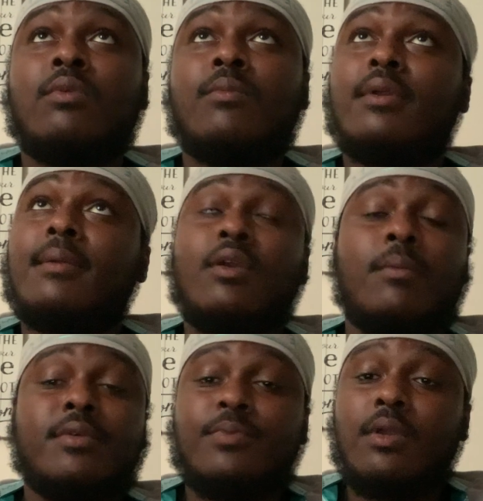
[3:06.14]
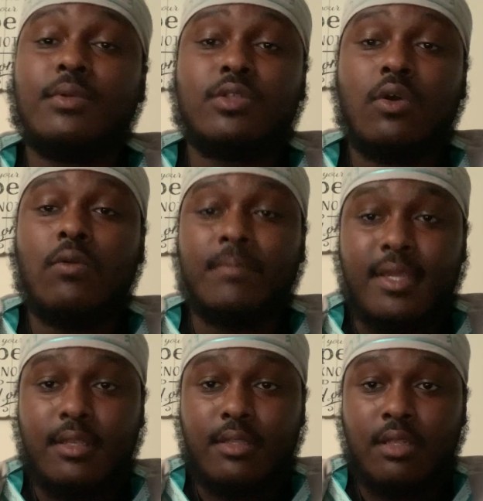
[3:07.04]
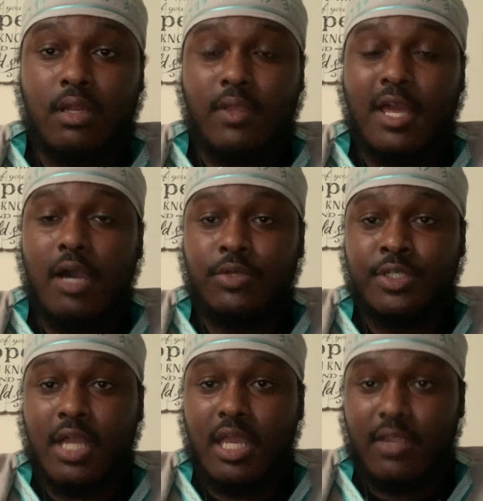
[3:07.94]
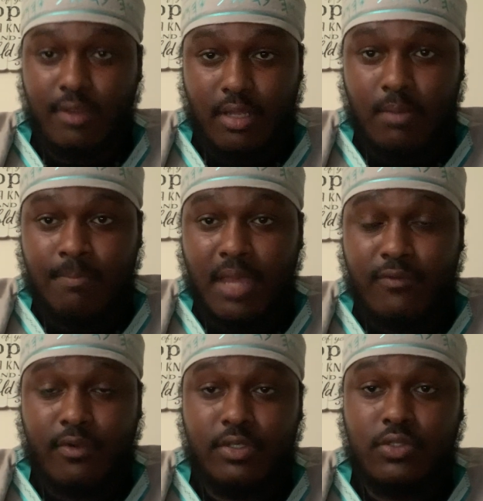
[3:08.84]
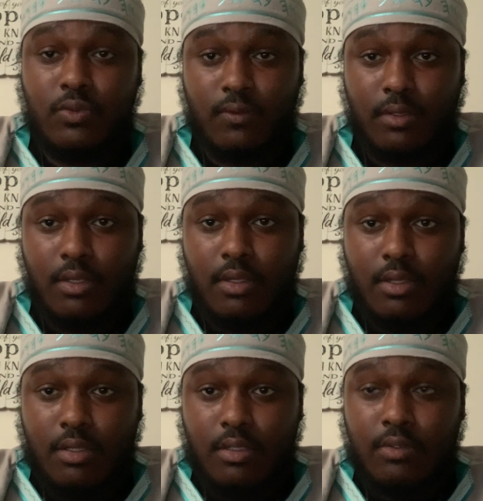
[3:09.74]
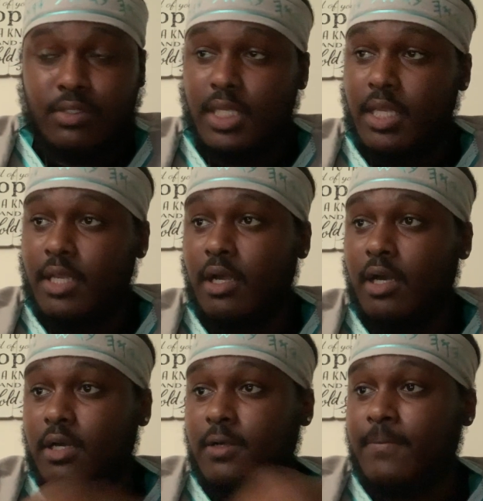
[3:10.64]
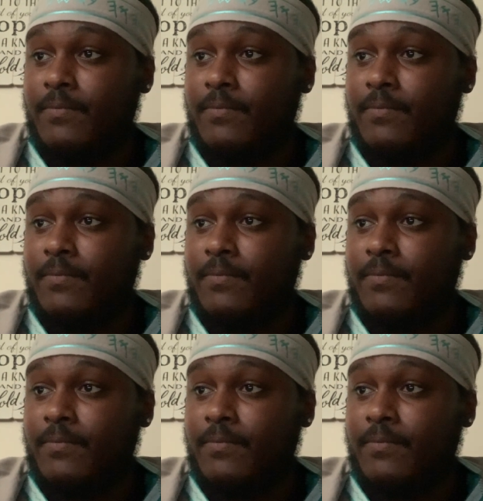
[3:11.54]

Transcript: we, we almost we almost home, man. You know, Yahweh Shah getting ready to come back very soon. See, and uh